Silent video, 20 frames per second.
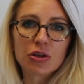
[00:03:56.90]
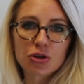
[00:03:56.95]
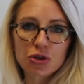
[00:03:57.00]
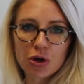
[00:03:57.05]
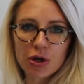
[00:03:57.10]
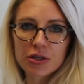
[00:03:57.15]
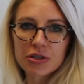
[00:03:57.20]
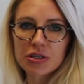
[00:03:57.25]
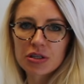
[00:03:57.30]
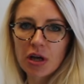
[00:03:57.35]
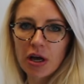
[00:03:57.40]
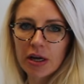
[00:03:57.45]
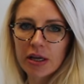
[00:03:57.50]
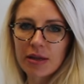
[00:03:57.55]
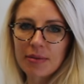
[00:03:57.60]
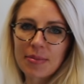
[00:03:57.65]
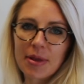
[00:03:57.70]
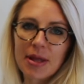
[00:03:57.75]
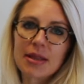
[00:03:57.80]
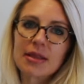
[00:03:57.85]
trust
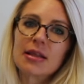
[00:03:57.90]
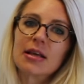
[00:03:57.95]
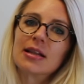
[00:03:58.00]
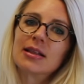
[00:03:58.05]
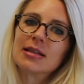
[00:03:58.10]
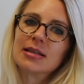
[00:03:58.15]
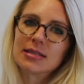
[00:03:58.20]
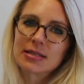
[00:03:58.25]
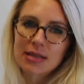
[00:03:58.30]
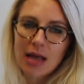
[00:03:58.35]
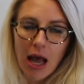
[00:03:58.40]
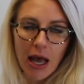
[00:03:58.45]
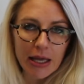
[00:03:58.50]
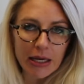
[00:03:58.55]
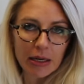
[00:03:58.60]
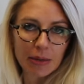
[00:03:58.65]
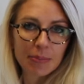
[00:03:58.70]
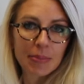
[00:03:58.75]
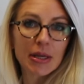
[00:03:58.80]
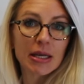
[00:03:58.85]
document that this
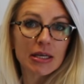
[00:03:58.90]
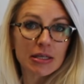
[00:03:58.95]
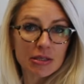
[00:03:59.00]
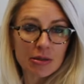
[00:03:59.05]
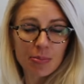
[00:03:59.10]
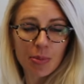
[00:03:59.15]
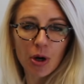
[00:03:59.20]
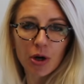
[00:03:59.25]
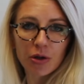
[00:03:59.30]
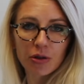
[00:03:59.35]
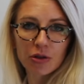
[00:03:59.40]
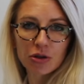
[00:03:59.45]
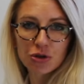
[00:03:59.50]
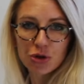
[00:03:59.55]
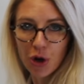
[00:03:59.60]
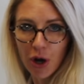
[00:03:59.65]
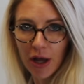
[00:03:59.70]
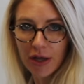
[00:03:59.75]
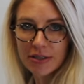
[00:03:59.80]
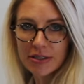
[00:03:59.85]
item is a part of the
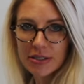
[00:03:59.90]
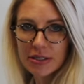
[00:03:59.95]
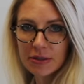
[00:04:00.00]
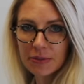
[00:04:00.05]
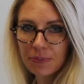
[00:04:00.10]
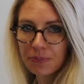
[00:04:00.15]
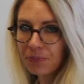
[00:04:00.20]
trust.